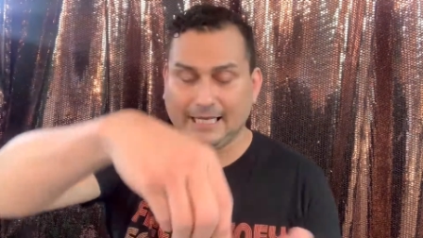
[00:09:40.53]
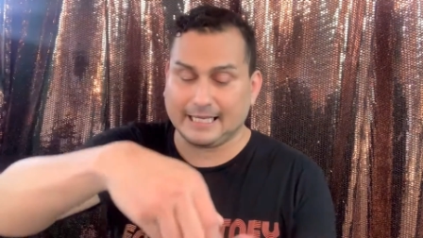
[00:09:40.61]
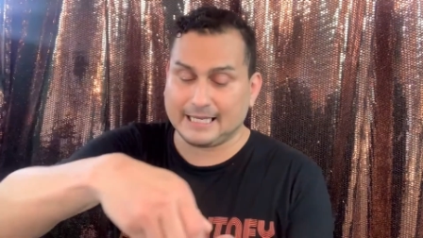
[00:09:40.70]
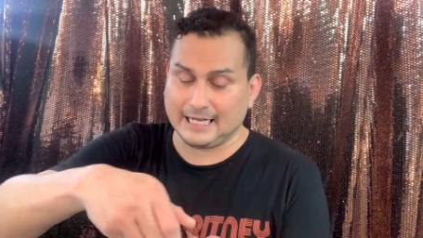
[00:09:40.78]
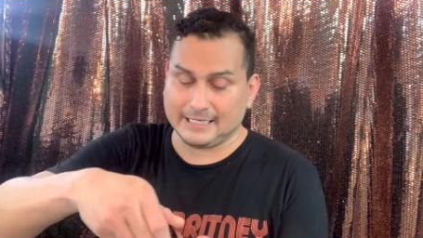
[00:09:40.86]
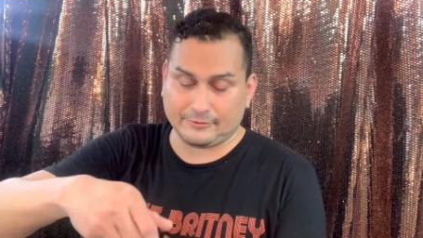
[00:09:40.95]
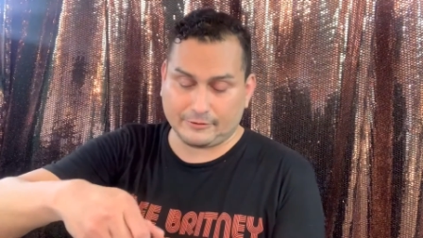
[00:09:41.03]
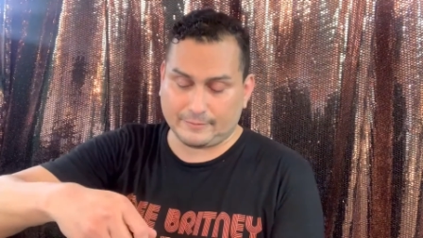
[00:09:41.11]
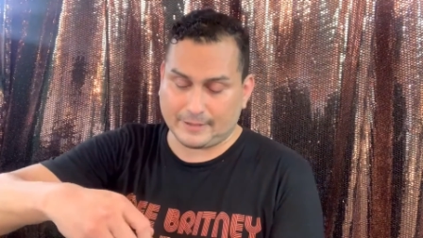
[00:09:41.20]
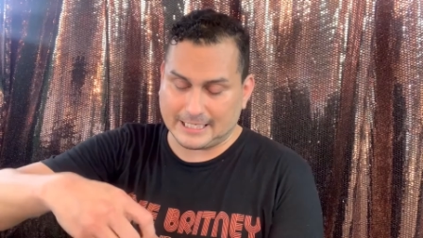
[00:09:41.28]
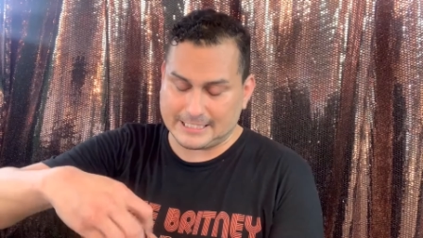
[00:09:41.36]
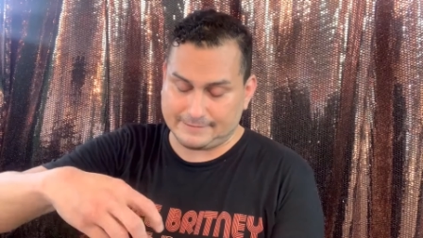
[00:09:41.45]
It kind of
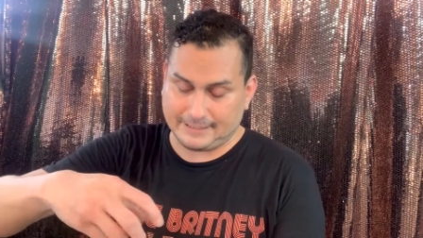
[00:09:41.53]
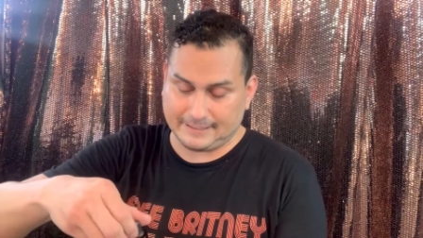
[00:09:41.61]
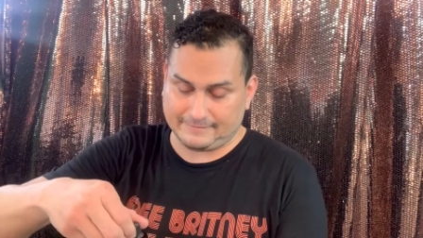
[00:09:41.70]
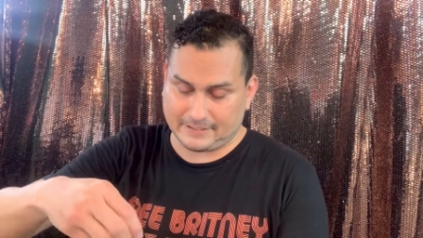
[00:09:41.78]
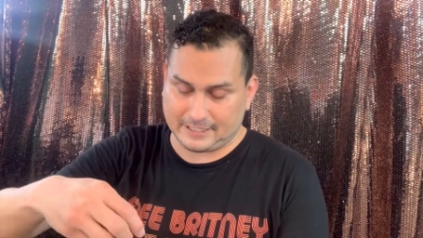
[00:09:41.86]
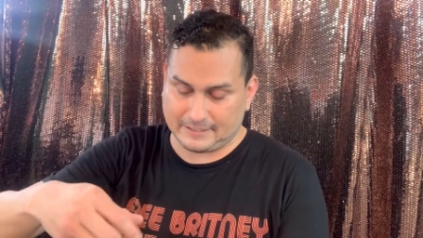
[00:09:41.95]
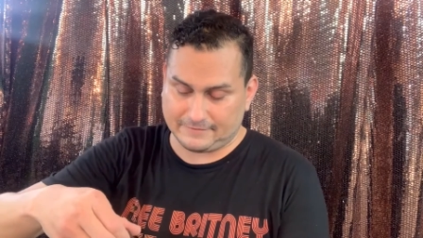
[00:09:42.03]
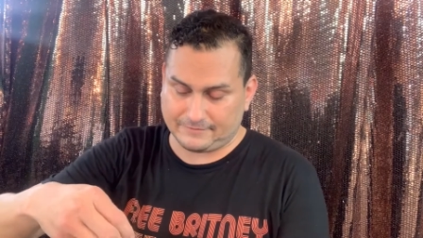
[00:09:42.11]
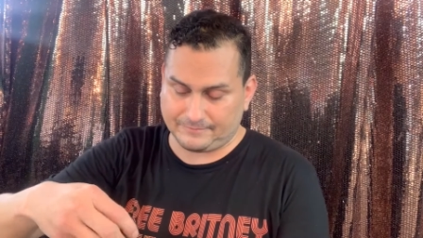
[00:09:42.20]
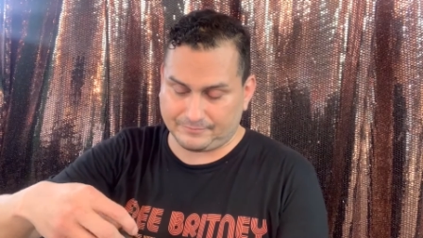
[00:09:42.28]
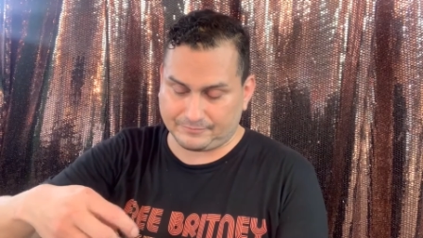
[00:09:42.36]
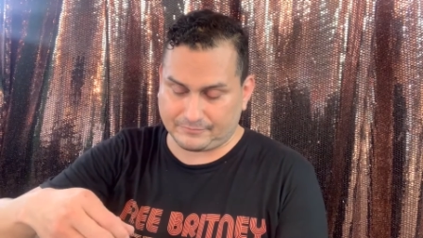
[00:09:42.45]
reminds me
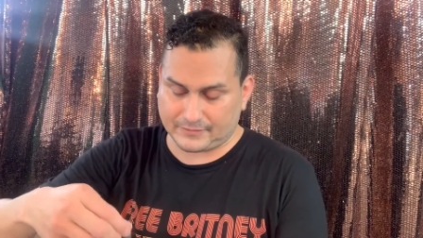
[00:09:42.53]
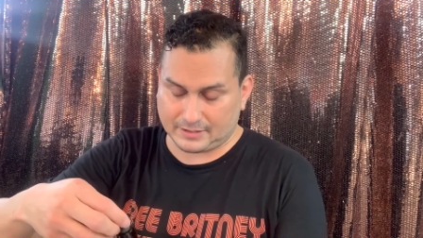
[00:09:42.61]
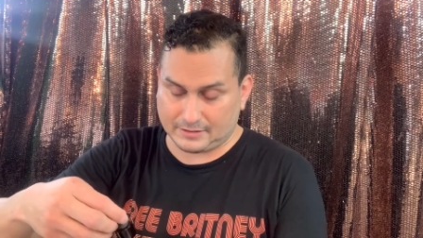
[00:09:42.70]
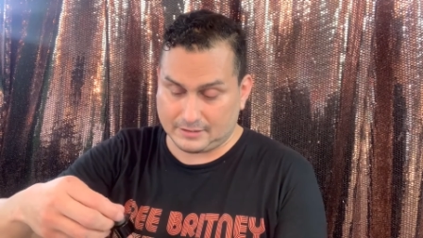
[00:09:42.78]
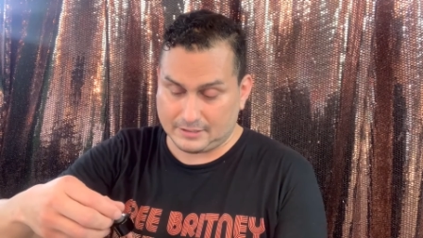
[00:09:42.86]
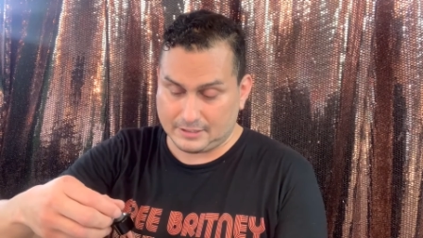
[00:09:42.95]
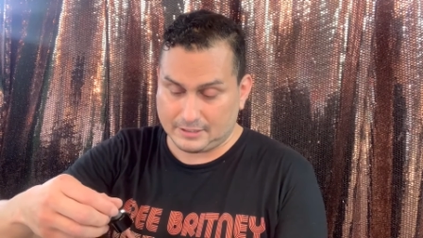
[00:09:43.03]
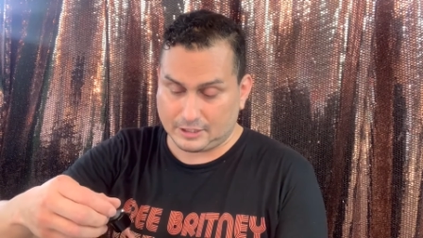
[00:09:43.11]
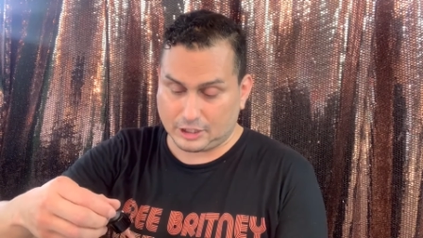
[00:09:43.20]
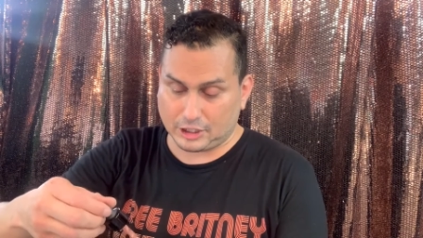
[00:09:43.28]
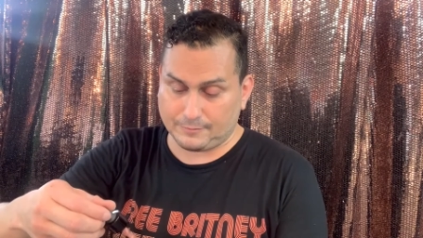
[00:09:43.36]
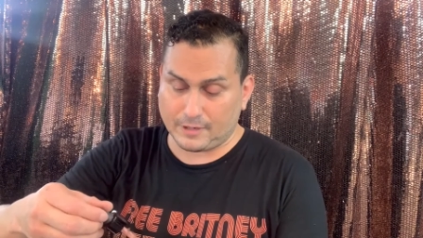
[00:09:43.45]
of
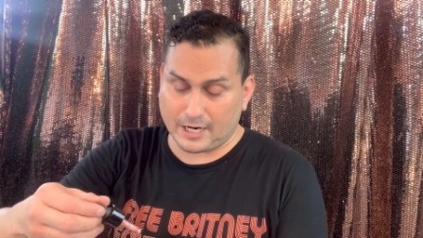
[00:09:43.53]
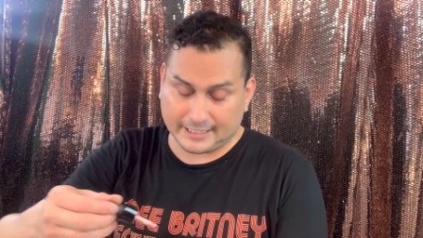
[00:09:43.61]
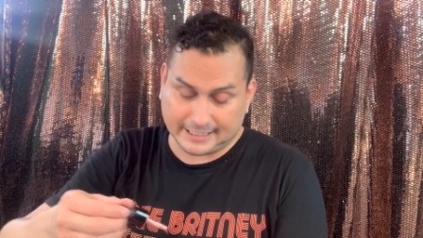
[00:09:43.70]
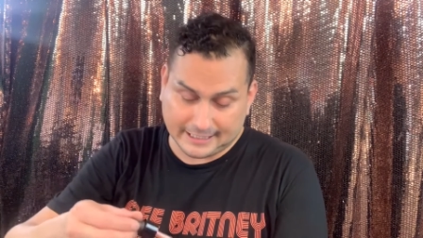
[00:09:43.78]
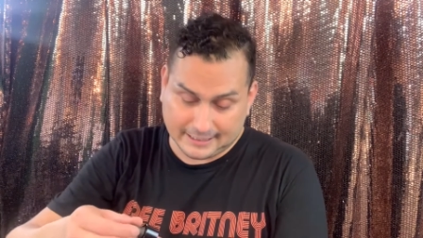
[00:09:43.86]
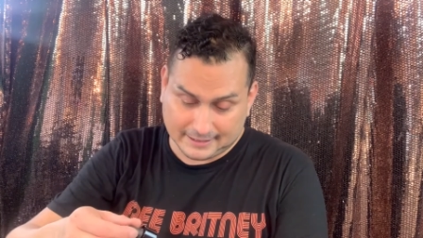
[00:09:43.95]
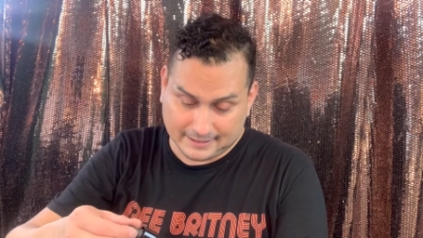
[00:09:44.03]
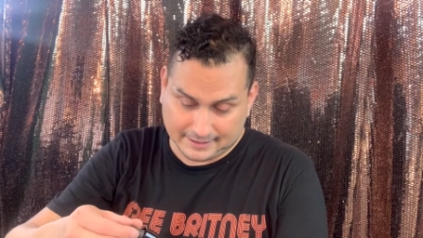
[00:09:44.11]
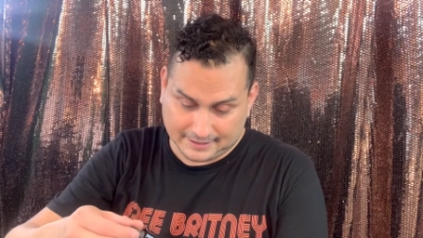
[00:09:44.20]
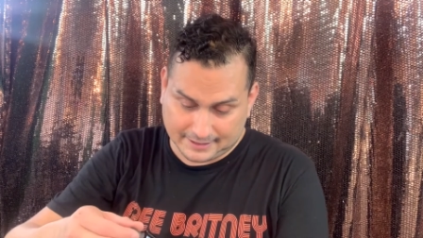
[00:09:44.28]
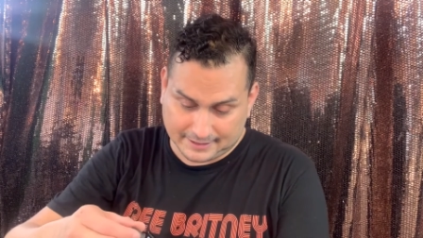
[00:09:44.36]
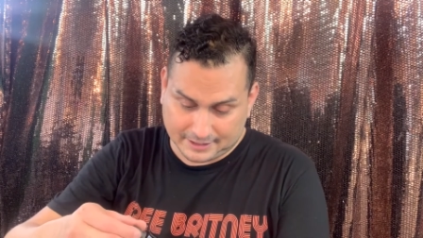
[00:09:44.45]
Armani
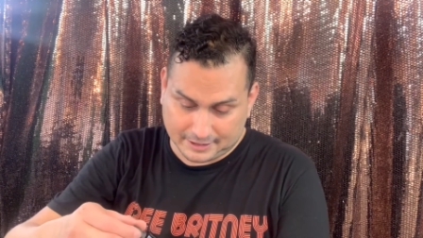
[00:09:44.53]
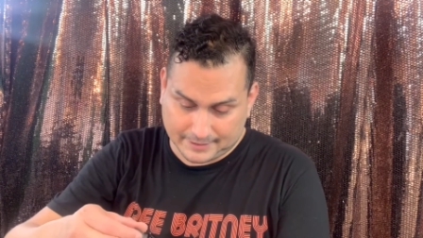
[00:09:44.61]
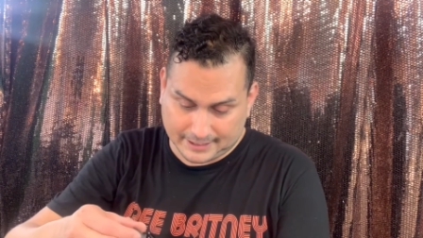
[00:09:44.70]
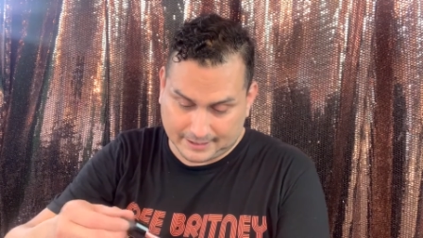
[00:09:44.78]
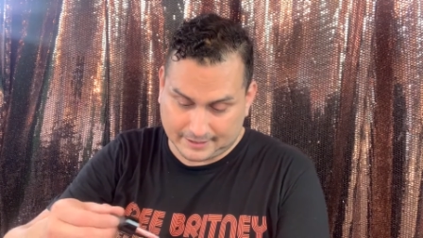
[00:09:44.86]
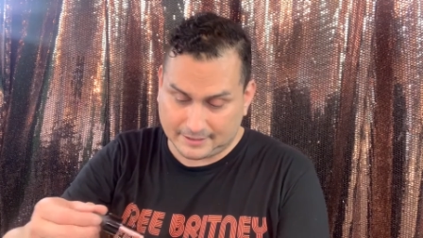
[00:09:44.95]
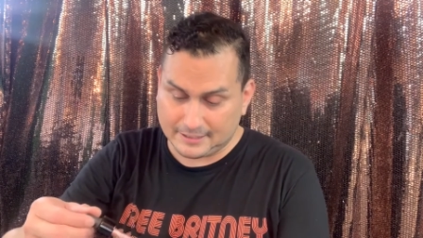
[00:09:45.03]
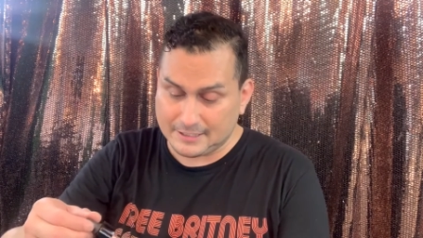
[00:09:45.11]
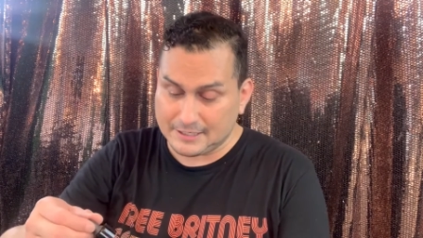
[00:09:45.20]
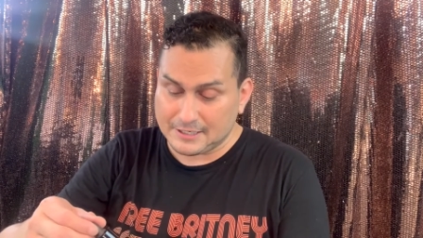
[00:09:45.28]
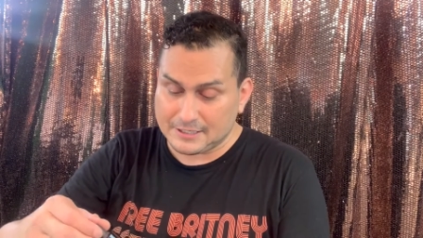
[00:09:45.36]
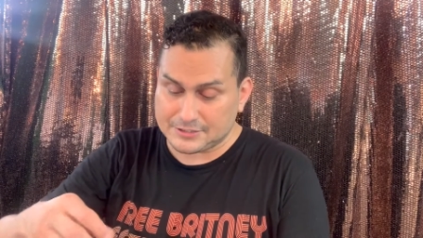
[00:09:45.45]
a little bit.
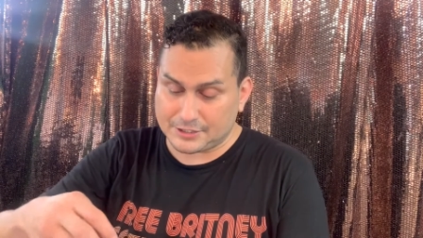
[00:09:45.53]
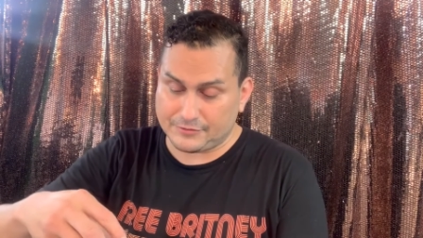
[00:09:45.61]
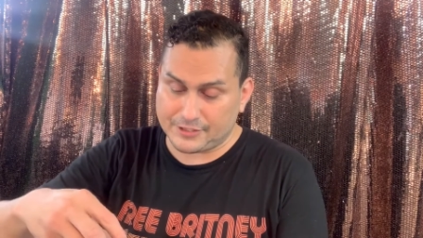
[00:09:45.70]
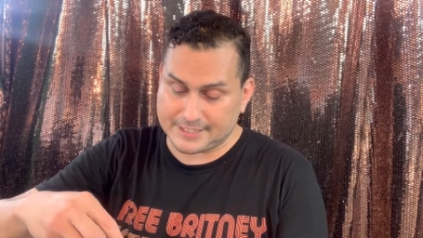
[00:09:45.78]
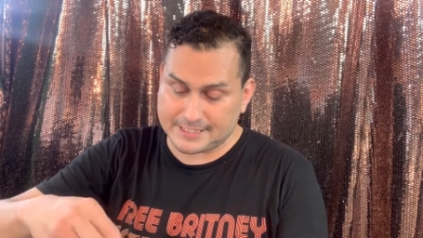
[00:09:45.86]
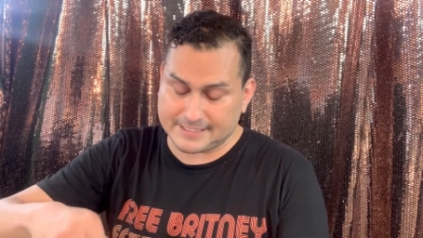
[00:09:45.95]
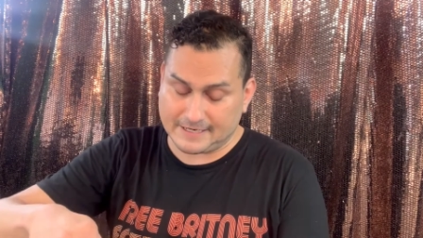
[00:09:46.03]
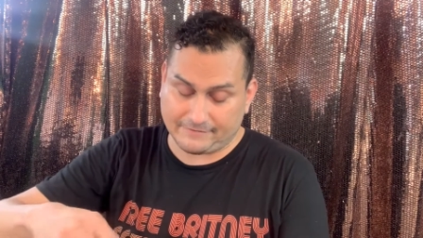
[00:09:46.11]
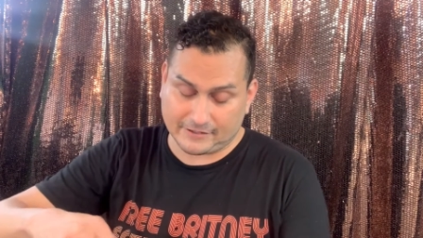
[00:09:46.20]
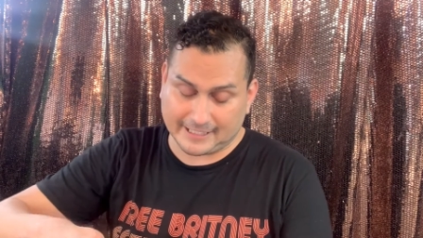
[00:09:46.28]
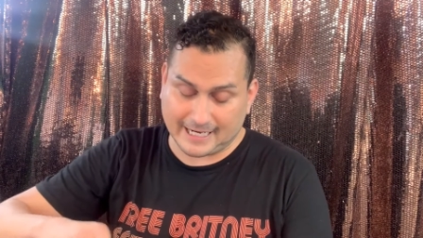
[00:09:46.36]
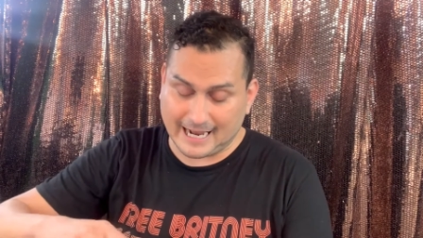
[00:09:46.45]
So this is
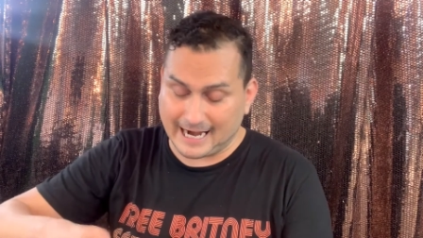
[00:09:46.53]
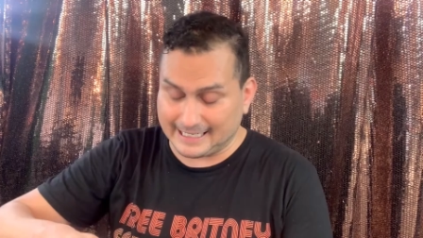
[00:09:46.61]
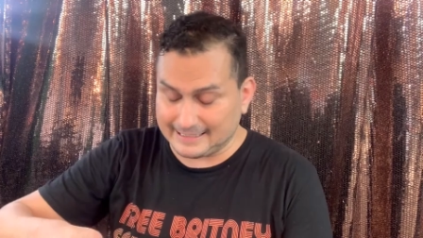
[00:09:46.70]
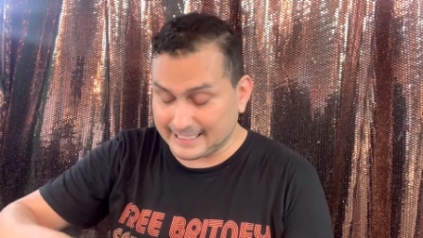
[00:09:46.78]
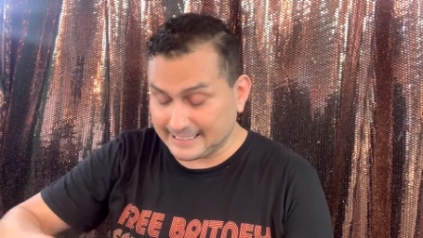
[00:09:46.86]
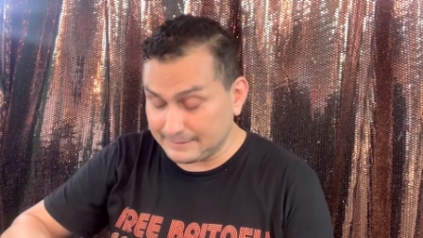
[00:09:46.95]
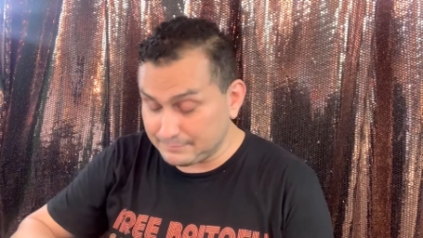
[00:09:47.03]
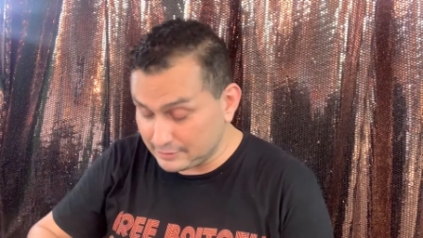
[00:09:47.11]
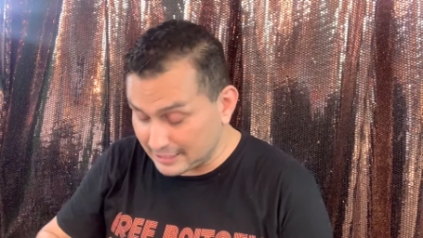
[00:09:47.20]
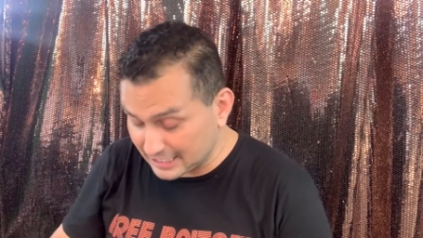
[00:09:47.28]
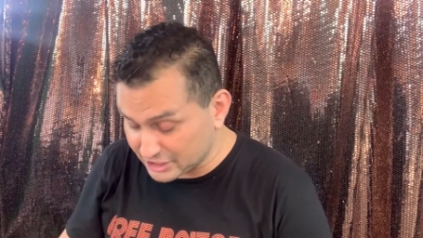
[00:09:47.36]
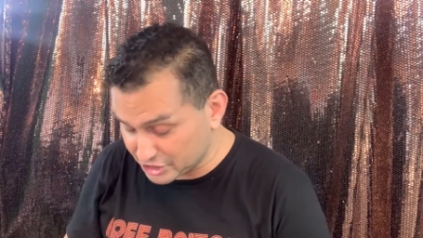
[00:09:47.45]
definitely a highlighting
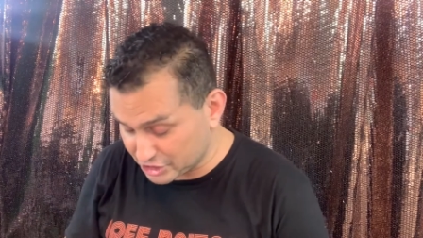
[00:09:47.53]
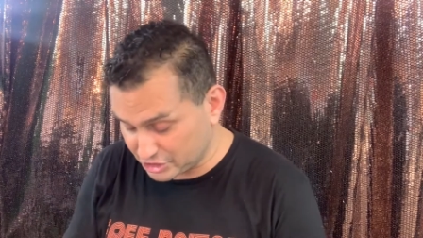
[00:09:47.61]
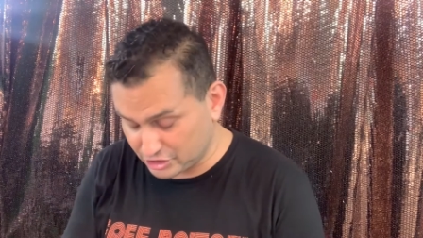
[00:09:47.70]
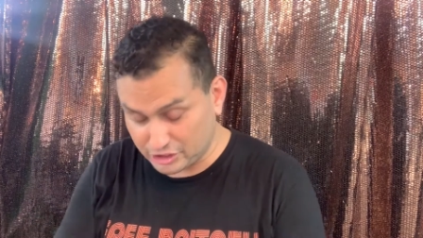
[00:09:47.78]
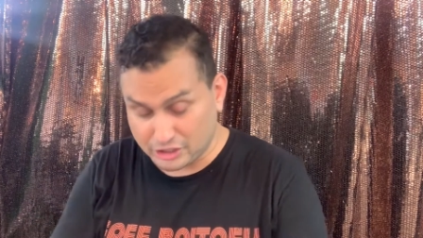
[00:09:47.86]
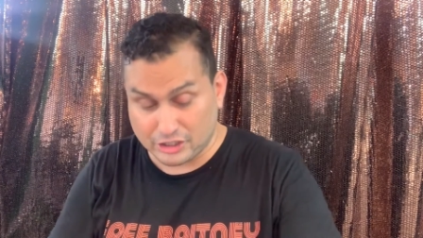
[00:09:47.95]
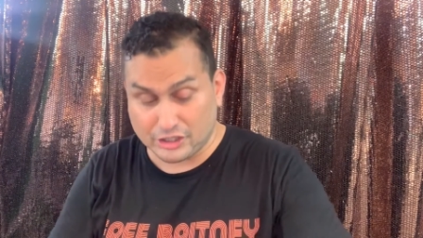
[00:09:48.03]
blush.